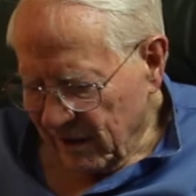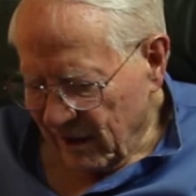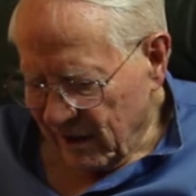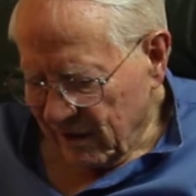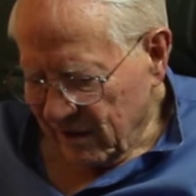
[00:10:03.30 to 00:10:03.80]

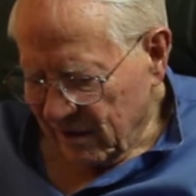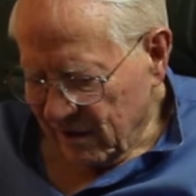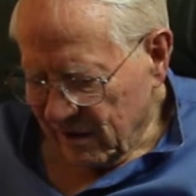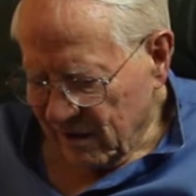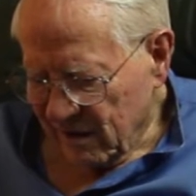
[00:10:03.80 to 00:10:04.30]
had that
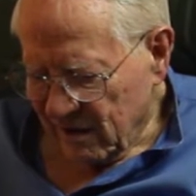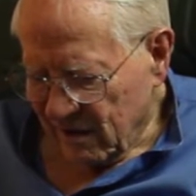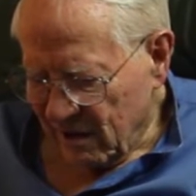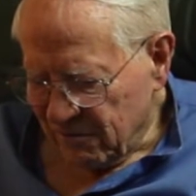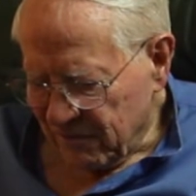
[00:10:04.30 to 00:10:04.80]

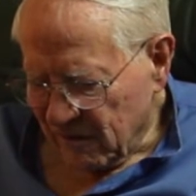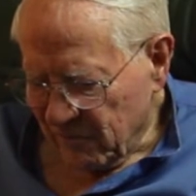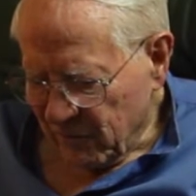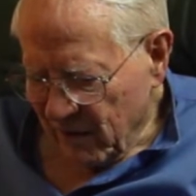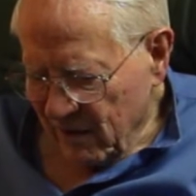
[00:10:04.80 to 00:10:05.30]
awful,
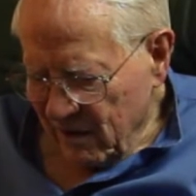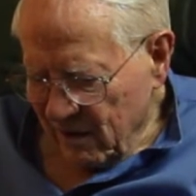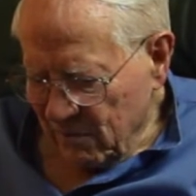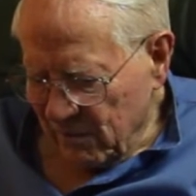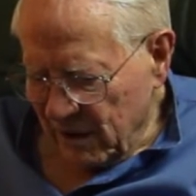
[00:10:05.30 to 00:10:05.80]

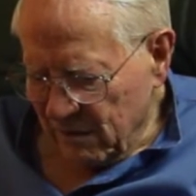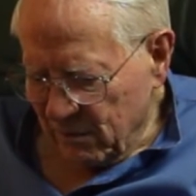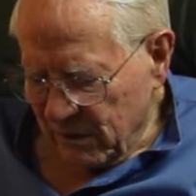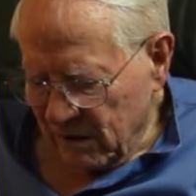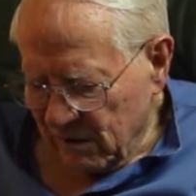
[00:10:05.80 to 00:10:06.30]
might
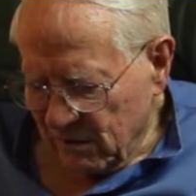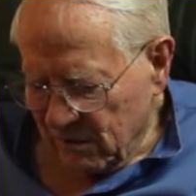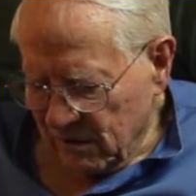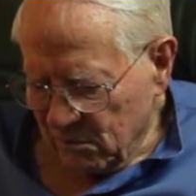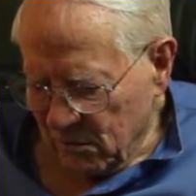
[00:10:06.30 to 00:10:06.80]
have been
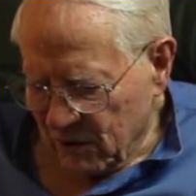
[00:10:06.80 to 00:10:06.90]
the